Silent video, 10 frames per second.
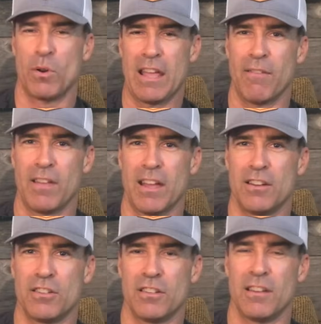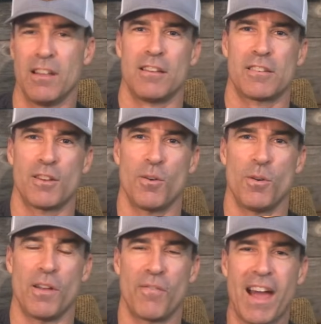aviation. So
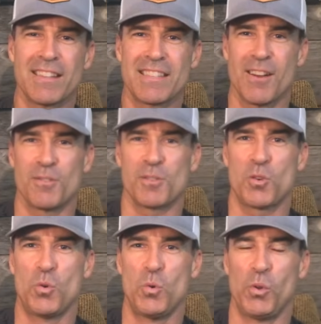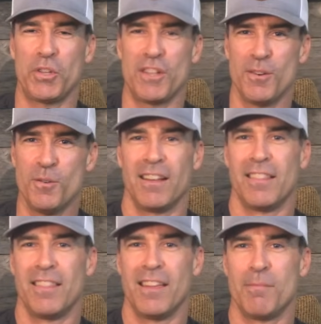if that sounds cool to you,
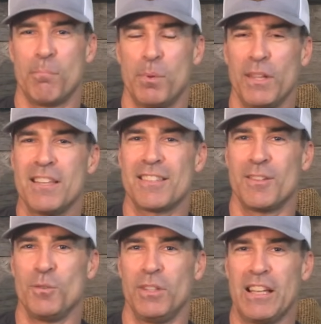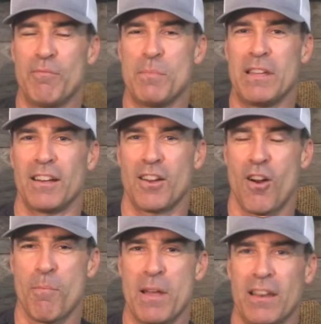then please do leave me a
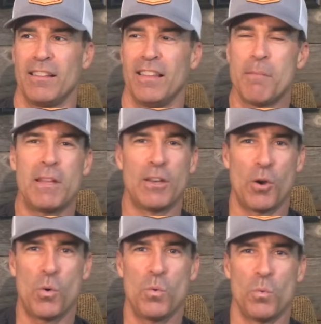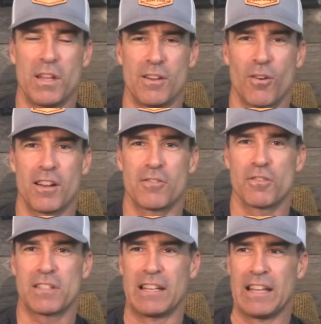comment. Let me know what you're
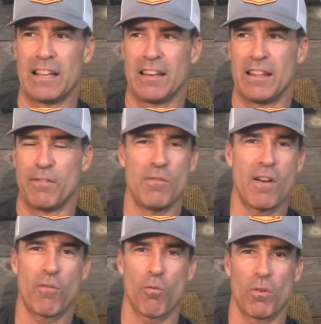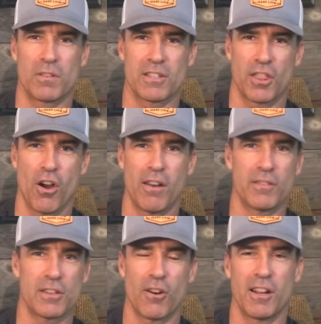interested in. If you've ever thought of
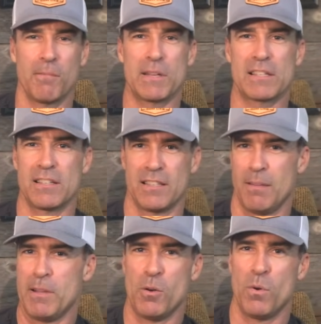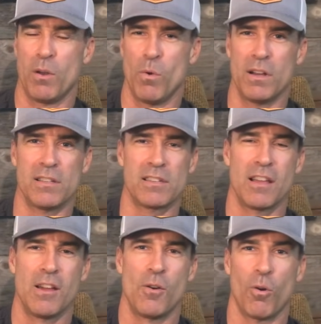starting a business, let me know what it was.
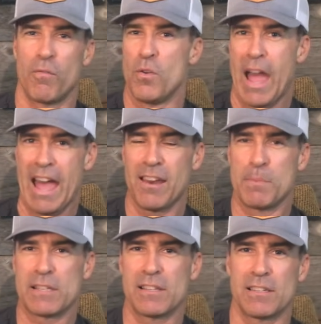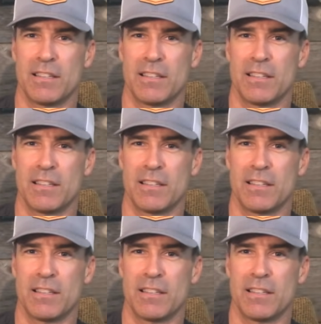Or if you had a business and